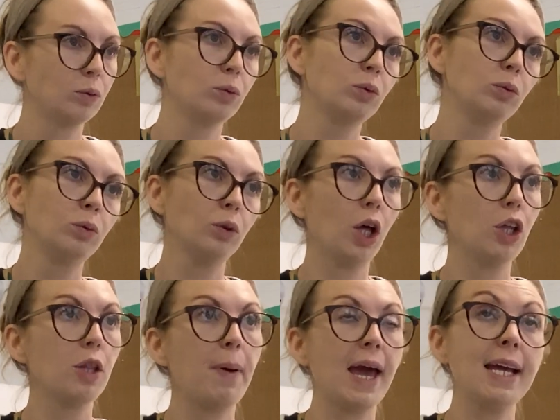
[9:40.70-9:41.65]
although
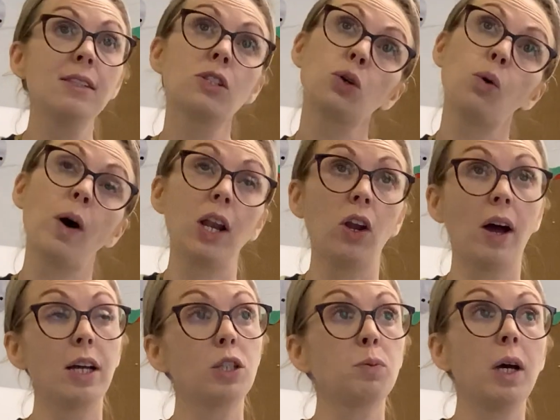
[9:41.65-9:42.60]
the pens are quite
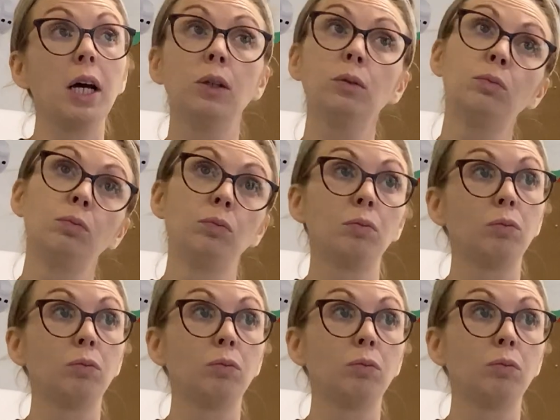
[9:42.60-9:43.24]
light as well,